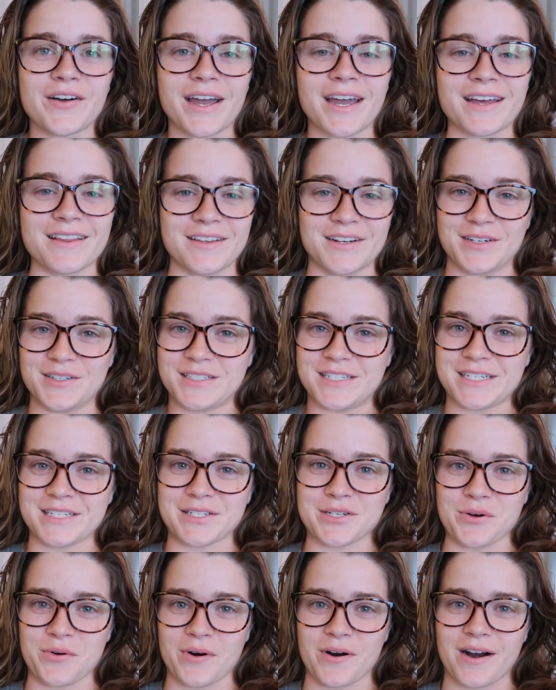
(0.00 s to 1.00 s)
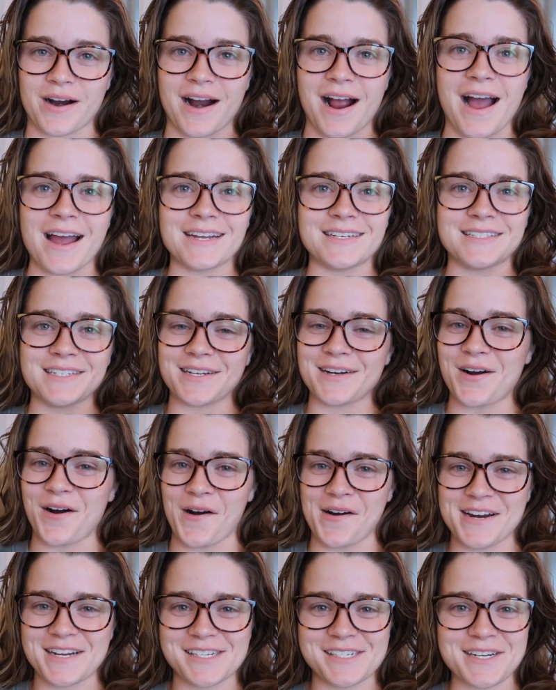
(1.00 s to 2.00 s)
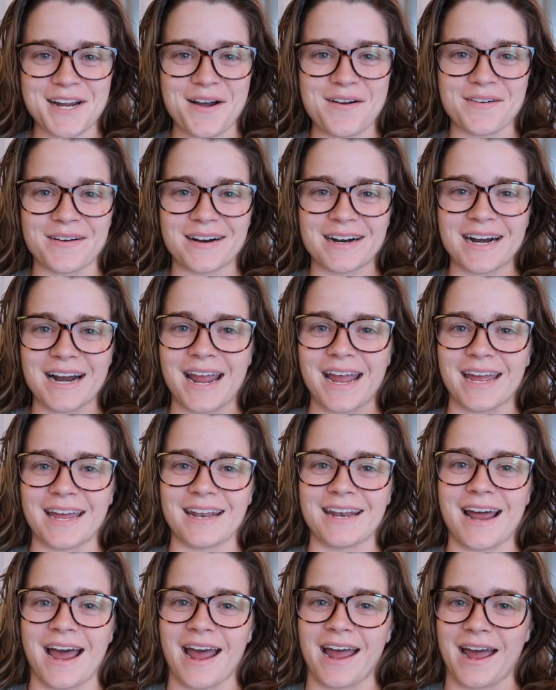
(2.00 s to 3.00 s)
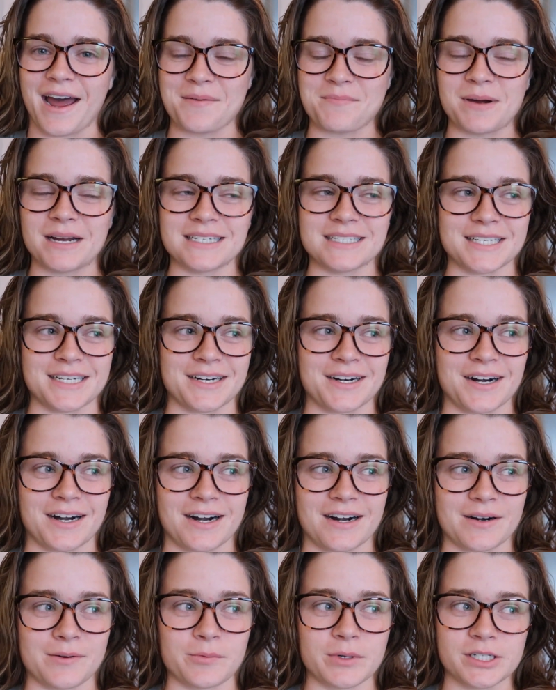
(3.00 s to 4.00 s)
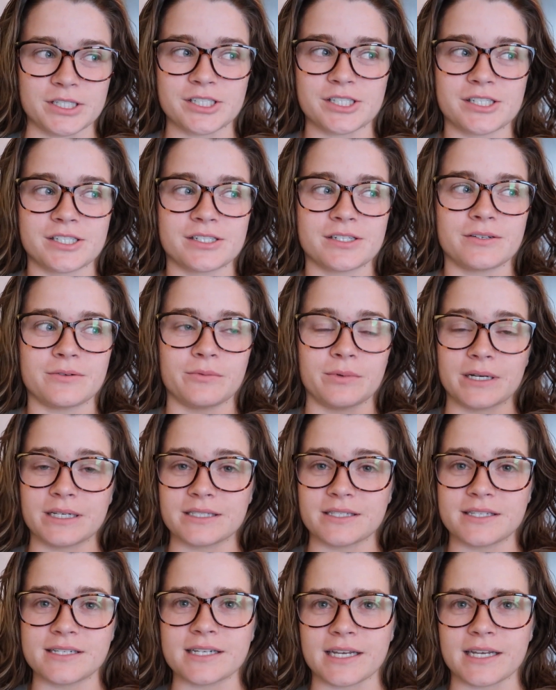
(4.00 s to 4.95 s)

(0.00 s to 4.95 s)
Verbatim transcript: Okay, little detour. I did already shower and I had my dinner, which was